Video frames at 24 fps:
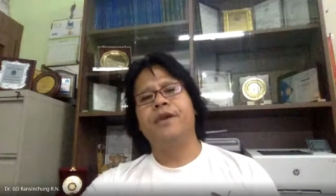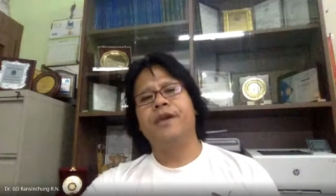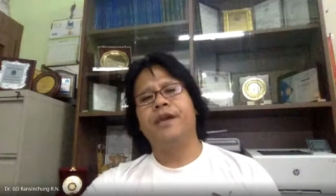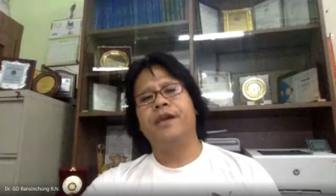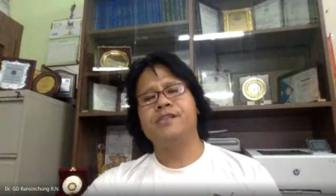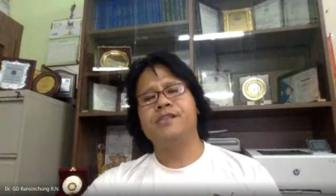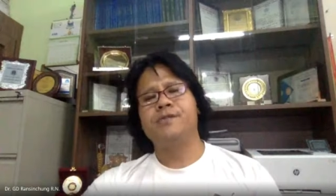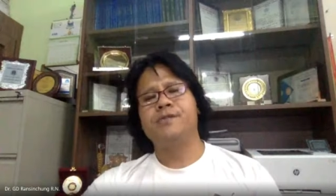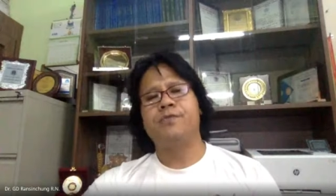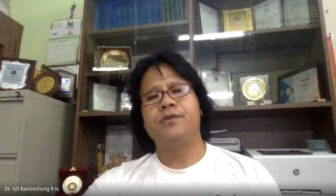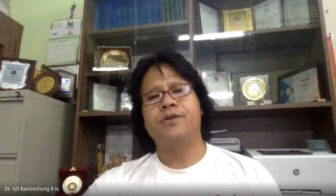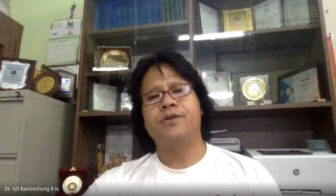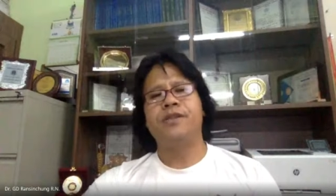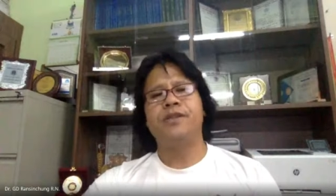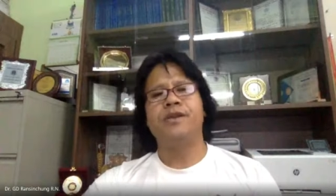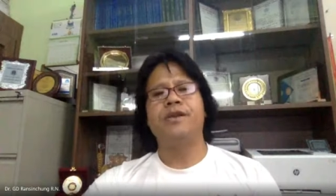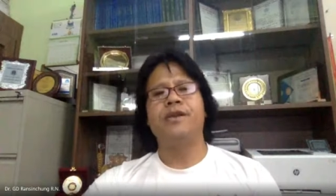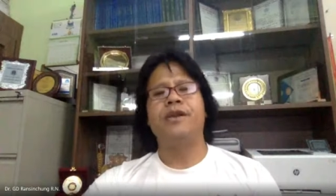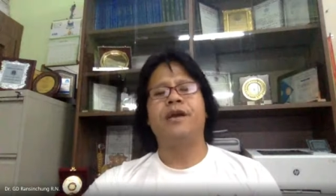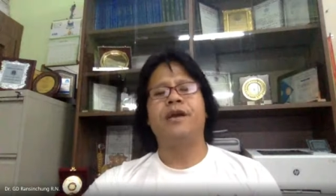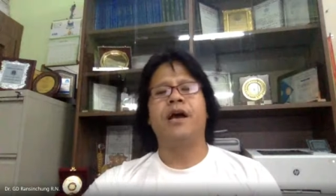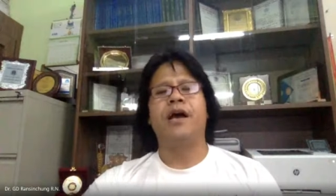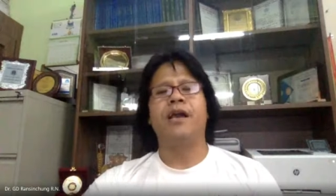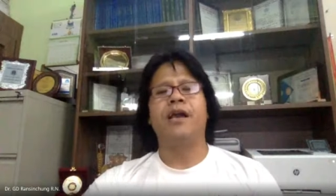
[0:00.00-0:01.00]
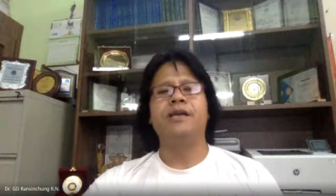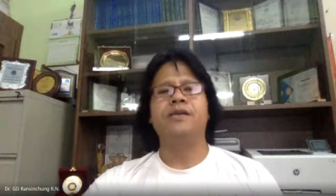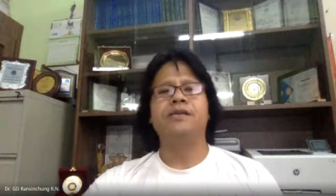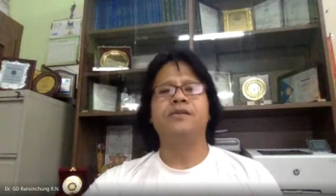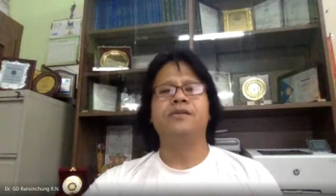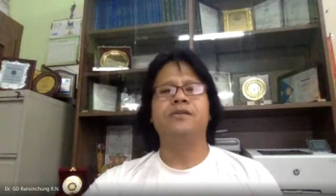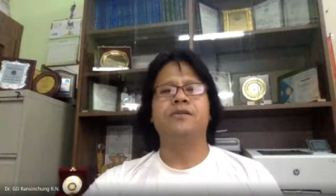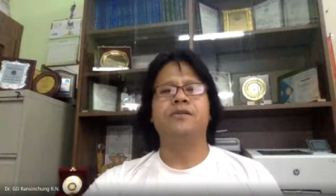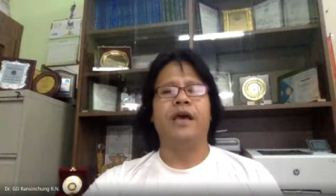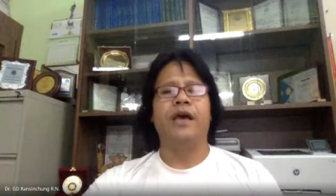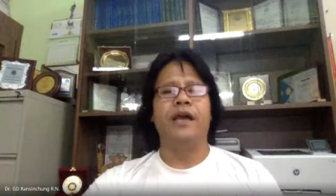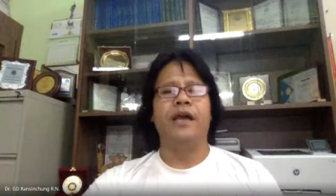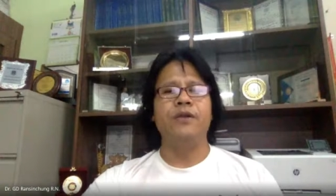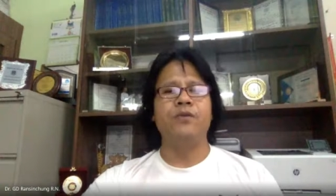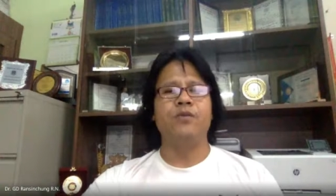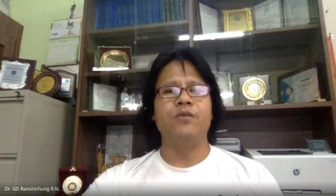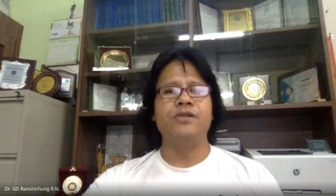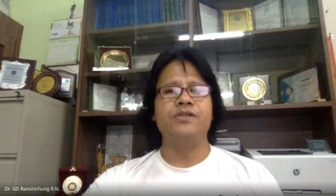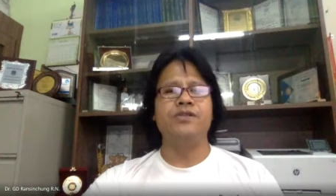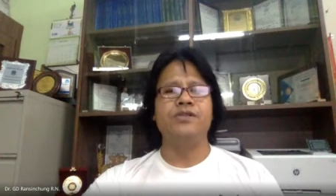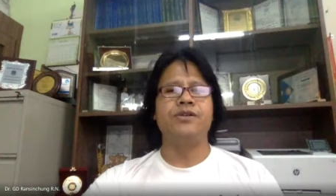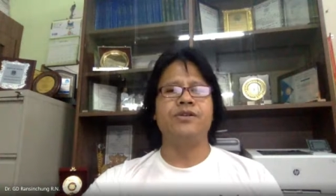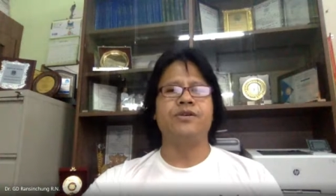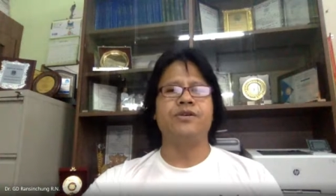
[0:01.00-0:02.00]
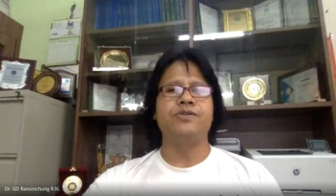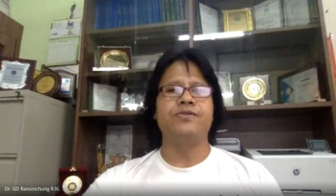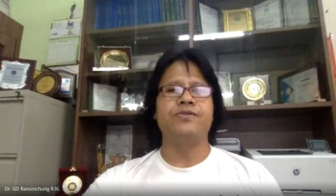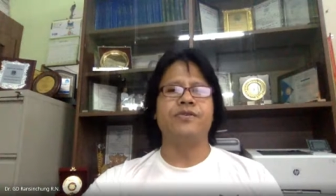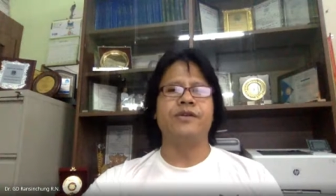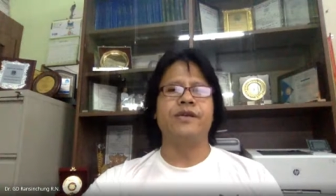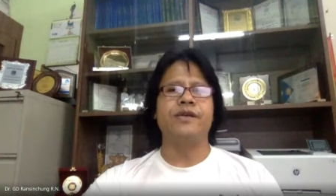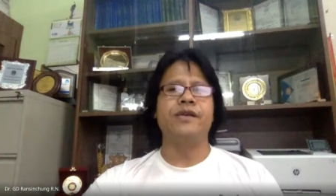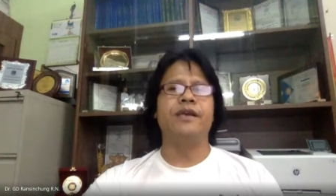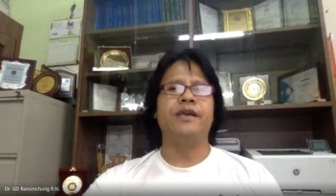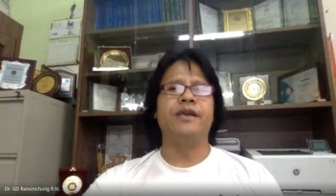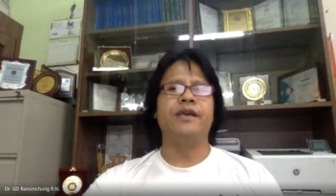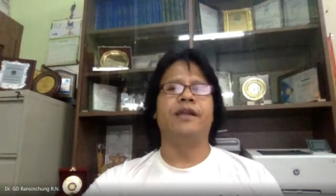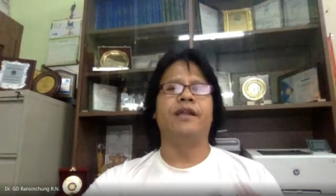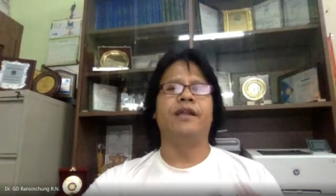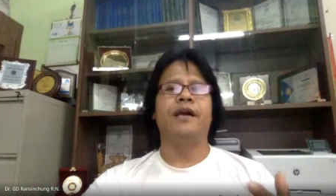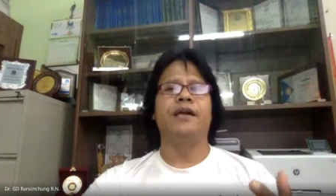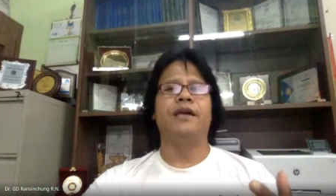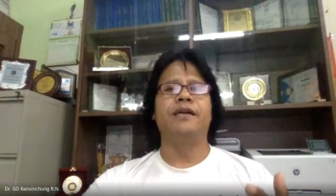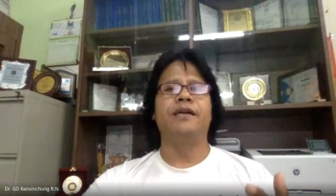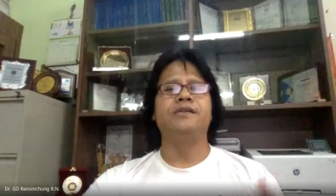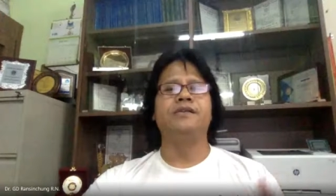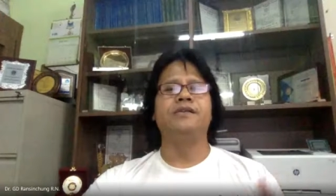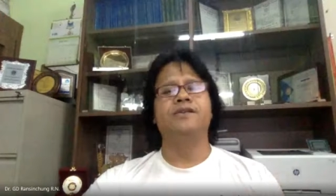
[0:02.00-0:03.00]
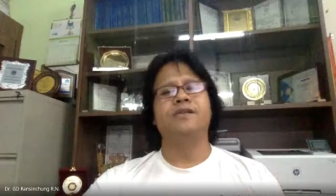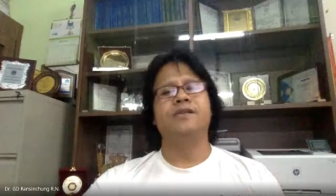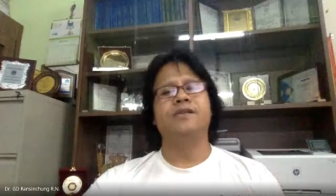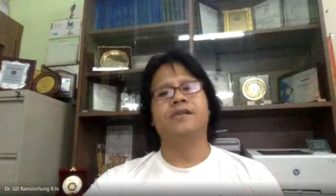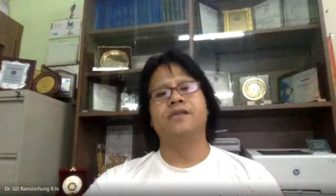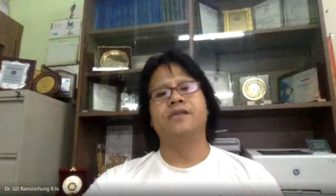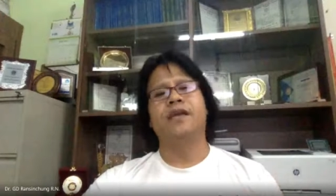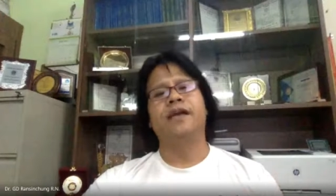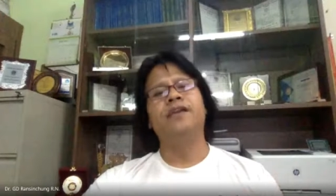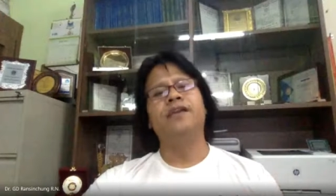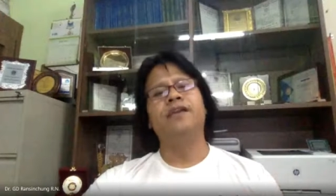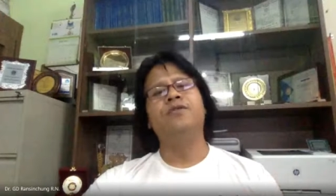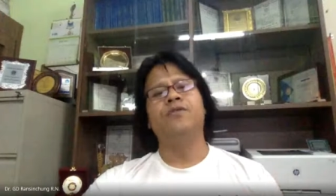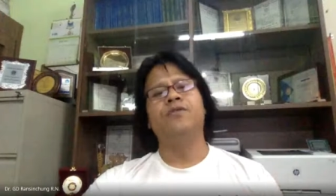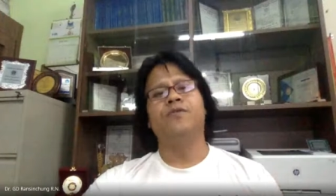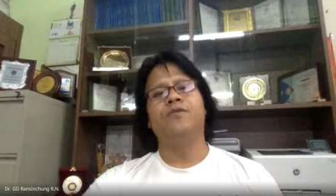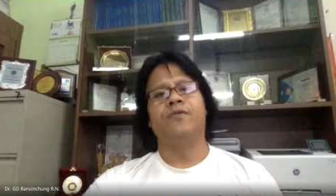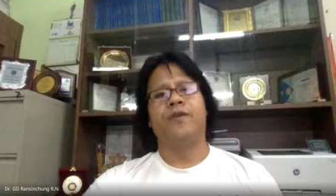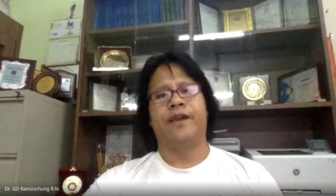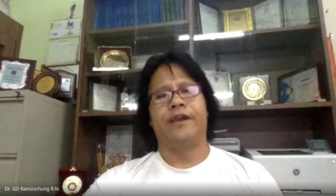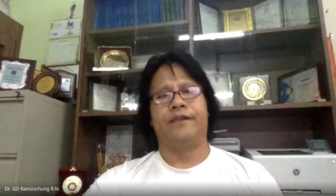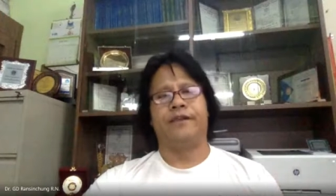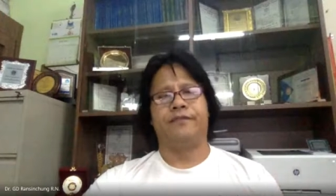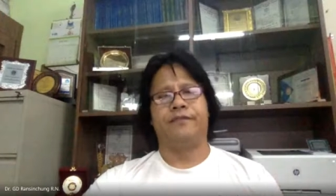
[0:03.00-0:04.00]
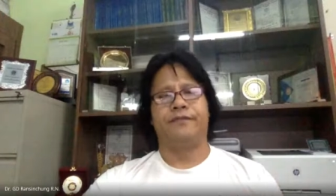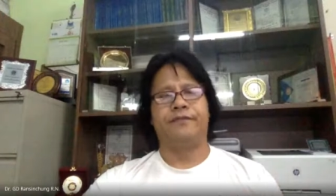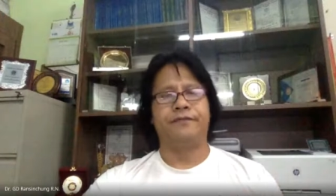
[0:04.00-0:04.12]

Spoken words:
as per the IS 9103 and IS 6925.